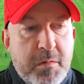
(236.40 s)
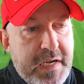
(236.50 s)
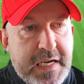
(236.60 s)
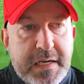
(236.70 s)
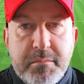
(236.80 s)

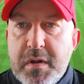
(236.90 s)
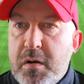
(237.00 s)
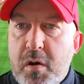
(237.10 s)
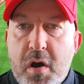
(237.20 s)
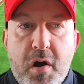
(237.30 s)
We need him
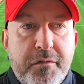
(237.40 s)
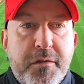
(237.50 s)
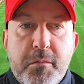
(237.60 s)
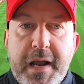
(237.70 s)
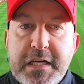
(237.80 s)

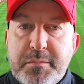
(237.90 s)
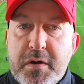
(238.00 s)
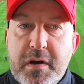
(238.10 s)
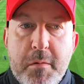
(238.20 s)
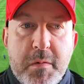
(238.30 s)
off the wage
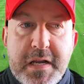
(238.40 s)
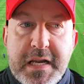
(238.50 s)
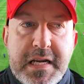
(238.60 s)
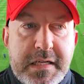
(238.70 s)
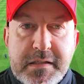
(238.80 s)
bill and we
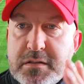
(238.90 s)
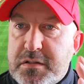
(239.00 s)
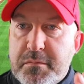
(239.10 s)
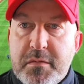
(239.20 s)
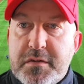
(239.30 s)
need
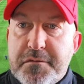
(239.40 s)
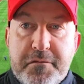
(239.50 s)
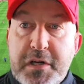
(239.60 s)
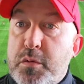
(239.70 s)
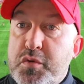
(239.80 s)
to
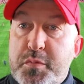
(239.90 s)
free